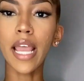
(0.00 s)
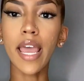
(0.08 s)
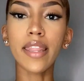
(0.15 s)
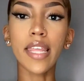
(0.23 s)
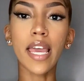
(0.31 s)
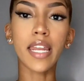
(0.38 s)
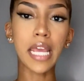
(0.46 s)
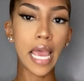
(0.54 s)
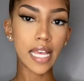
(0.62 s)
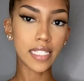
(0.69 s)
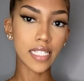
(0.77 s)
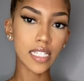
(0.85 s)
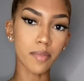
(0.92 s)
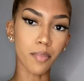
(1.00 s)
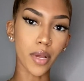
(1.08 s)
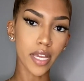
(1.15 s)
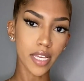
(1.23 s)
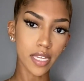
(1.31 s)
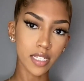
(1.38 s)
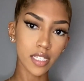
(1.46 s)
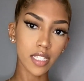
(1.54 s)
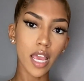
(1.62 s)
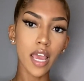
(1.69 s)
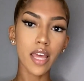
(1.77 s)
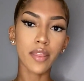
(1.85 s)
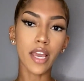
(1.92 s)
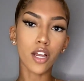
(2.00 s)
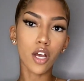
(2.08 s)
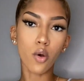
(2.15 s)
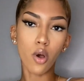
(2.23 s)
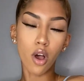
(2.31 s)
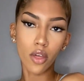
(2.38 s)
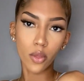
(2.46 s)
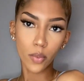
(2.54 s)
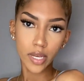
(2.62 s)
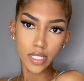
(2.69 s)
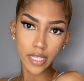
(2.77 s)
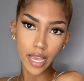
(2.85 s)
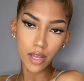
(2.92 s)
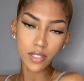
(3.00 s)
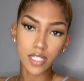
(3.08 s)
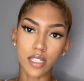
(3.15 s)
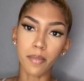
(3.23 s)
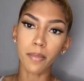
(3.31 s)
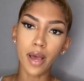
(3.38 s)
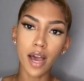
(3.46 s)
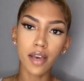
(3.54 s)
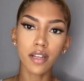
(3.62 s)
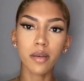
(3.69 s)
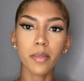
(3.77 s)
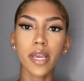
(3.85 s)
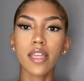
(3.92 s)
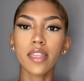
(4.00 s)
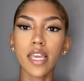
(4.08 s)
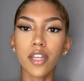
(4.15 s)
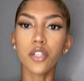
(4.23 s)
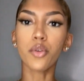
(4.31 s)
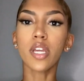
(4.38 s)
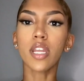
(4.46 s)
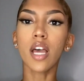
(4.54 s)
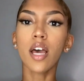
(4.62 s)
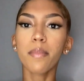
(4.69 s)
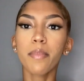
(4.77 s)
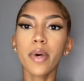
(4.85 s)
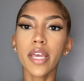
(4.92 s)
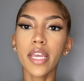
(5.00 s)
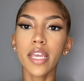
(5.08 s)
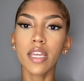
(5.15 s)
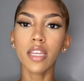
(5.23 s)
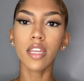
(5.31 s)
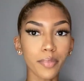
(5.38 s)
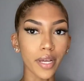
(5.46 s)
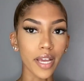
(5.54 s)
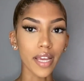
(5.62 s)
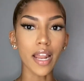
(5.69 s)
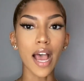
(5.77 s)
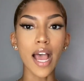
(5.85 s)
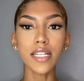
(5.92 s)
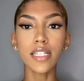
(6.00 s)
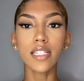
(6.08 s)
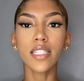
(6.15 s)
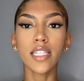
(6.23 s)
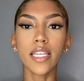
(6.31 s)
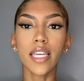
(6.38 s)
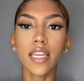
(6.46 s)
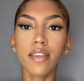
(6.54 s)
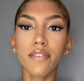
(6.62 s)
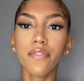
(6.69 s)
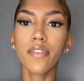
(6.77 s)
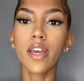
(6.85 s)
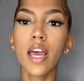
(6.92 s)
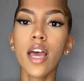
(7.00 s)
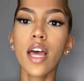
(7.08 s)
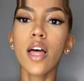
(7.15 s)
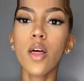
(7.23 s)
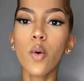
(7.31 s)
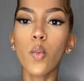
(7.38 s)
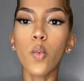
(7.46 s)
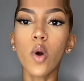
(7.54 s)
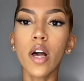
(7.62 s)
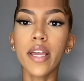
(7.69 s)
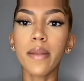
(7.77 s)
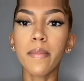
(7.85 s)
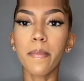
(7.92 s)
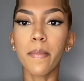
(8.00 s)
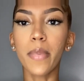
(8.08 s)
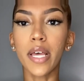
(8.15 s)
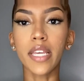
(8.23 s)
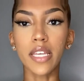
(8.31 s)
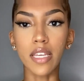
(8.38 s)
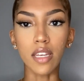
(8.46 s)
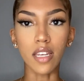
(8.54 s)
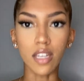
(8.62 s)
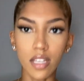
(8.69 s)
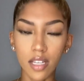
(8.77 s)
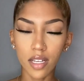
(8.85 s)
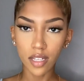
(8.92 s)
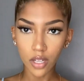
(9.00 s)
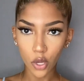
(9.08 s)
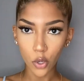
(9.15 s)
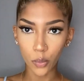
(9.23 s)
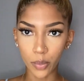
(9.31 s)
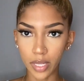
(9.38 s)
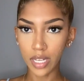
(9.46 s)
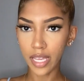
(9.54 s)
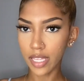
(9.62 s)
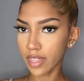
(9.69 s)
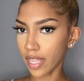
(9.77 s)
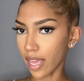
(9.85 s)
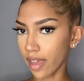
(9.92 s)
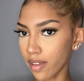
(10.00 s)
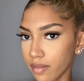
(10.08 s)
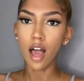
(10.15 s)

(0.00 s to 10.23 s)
And then it has these buttons that go all the way down to the bottom, and then you can unbutton, but I just leave one button open like that.